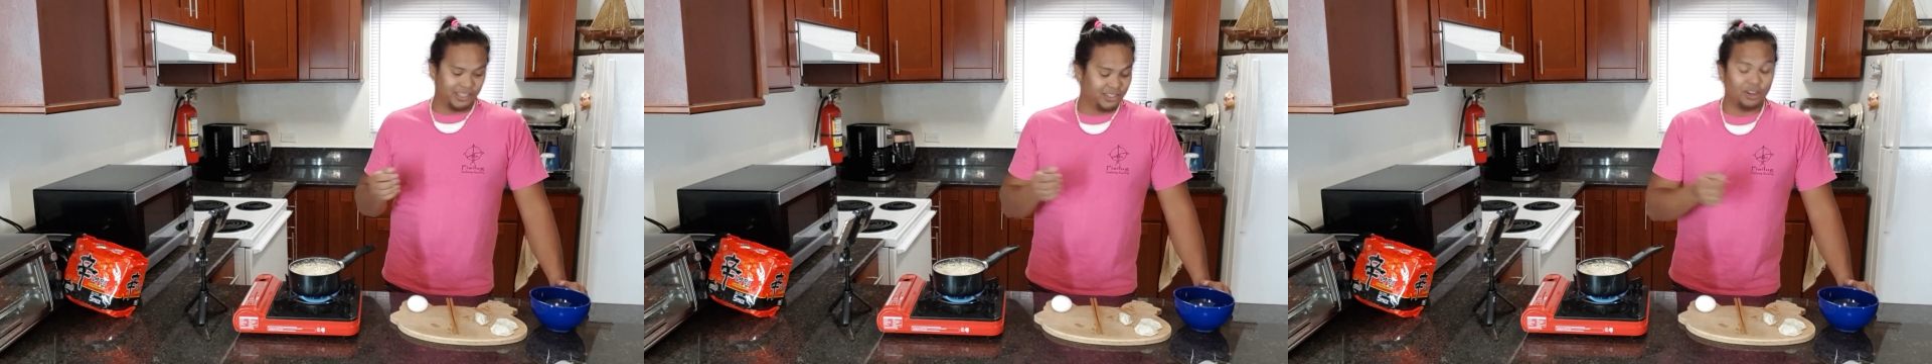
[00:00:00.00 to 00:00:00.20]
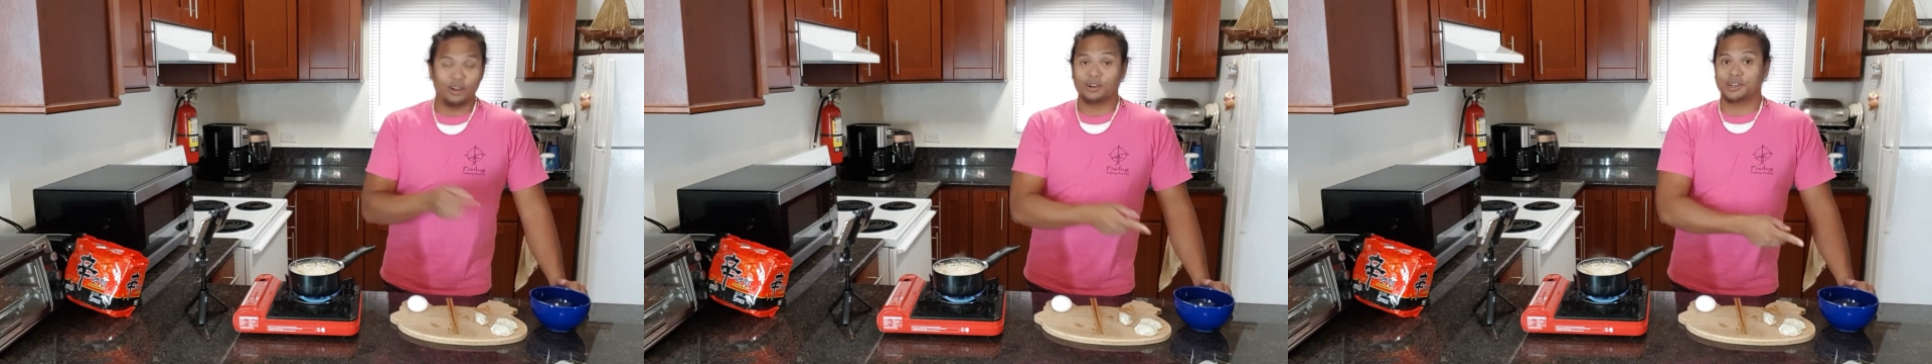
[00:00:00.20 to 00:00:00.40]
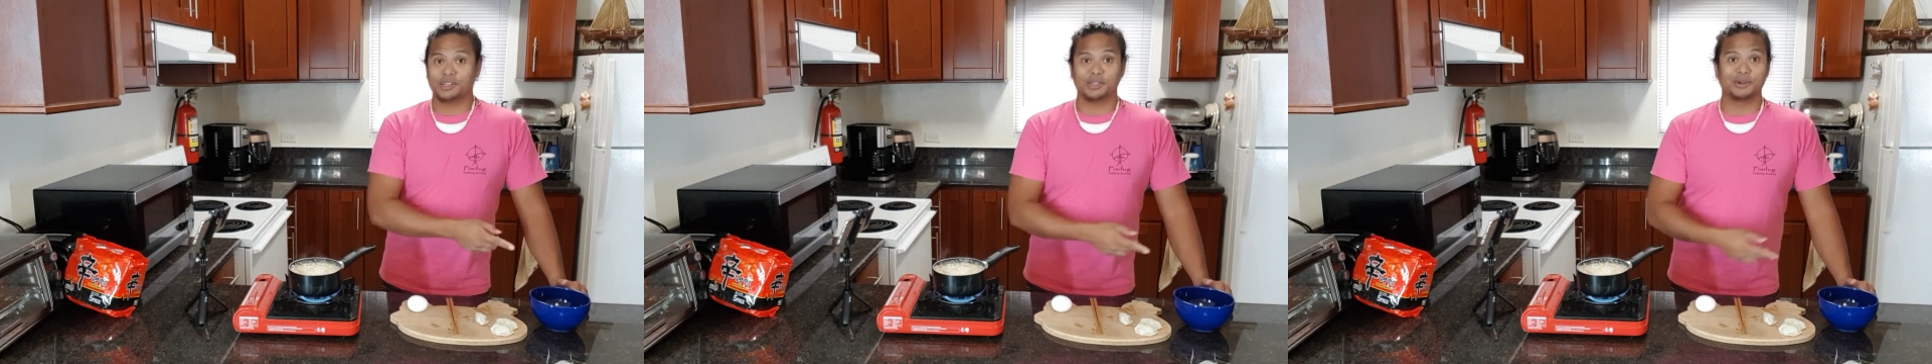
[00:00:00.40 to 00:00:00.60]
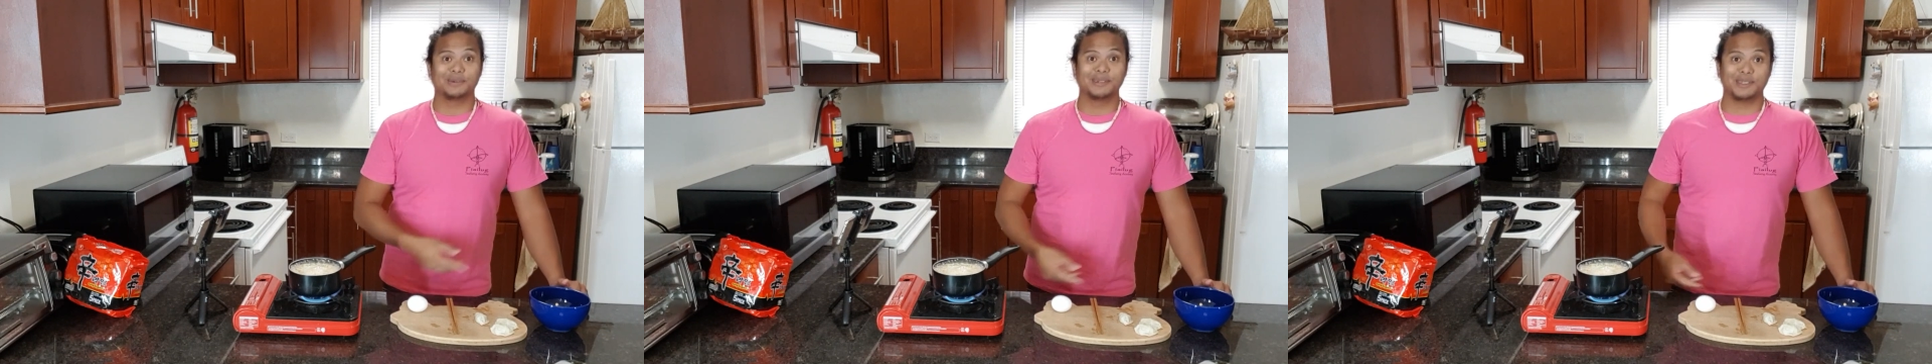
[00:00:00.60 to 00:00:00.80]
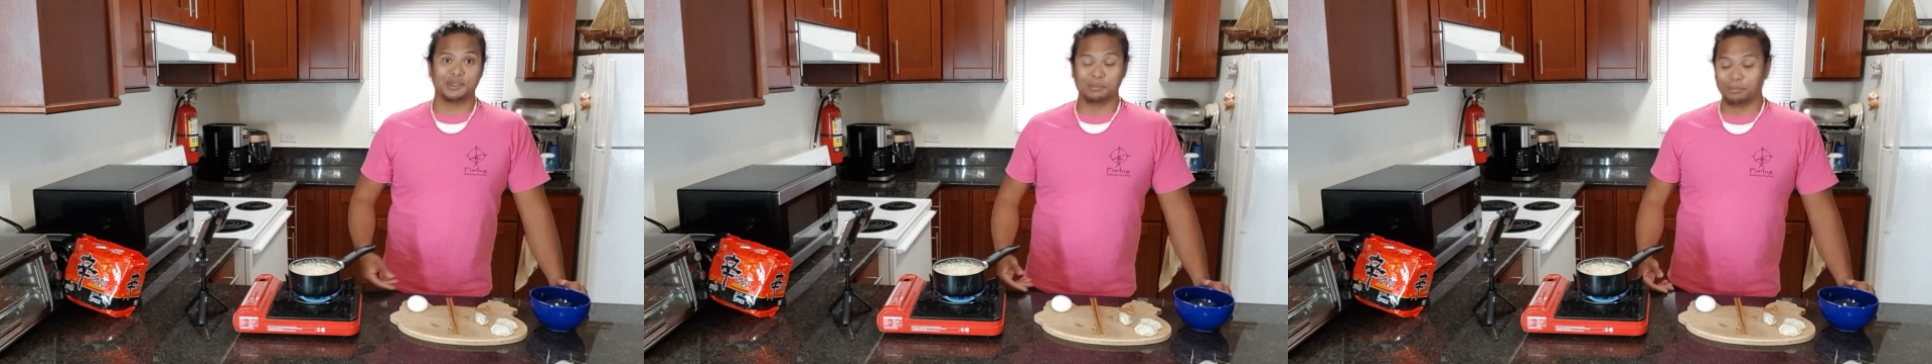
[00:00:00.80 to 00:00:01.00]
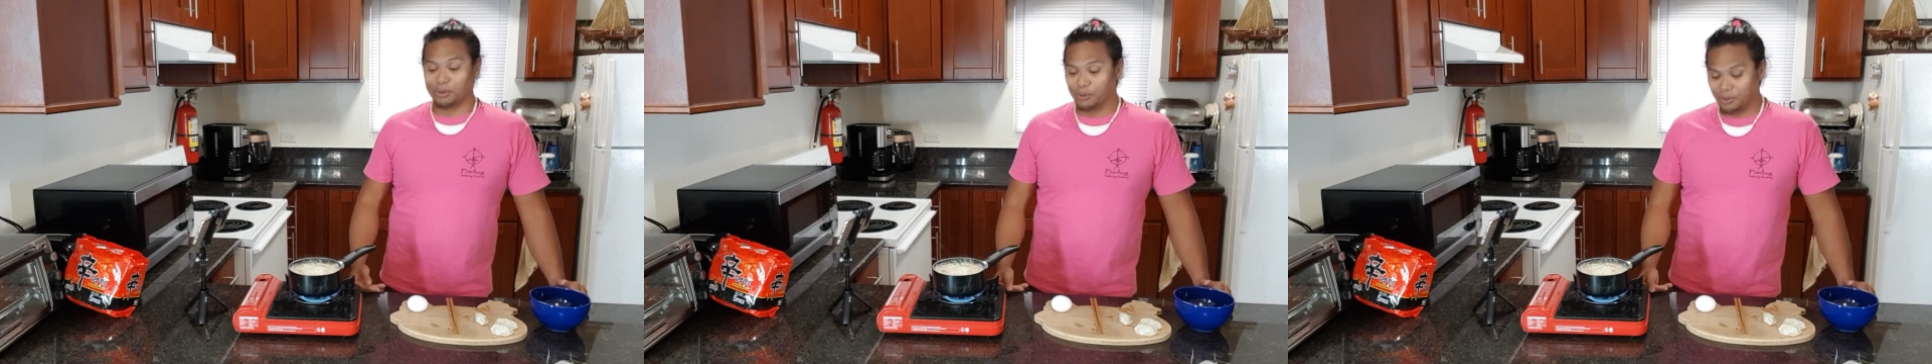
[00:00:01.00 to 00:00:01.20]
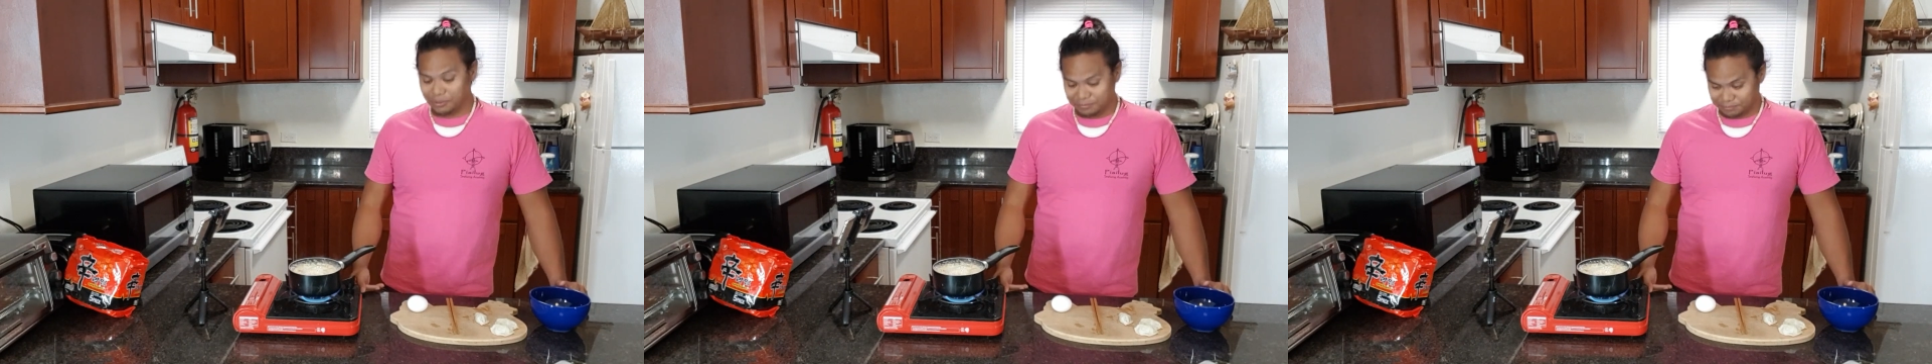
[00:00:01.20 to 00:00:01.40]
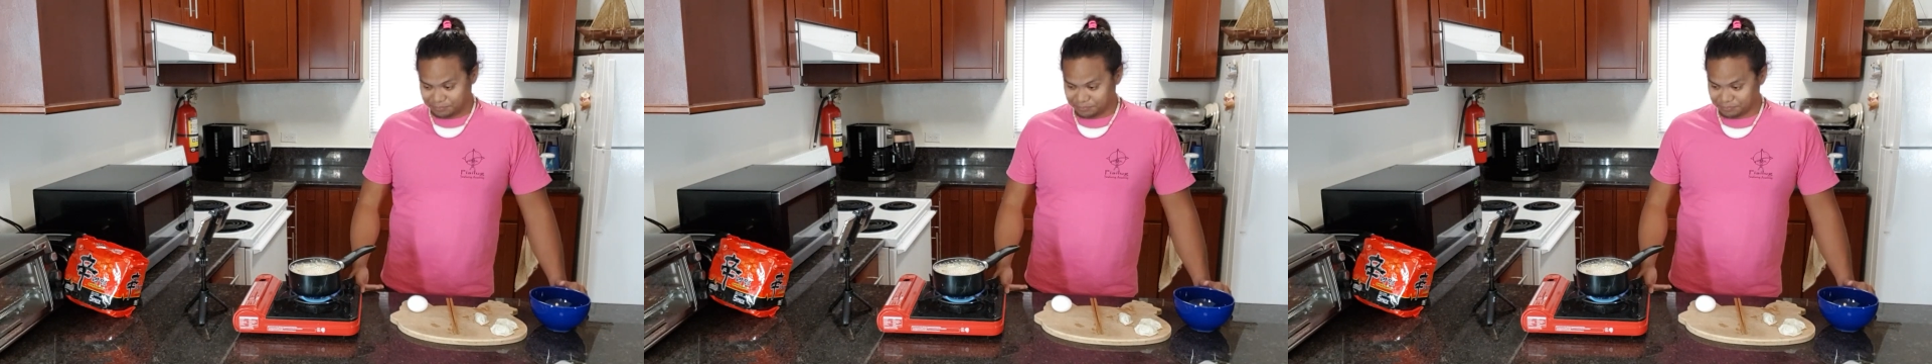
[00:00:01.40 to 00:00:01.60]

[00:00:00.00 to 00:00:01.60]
It's all going to go into the bowl.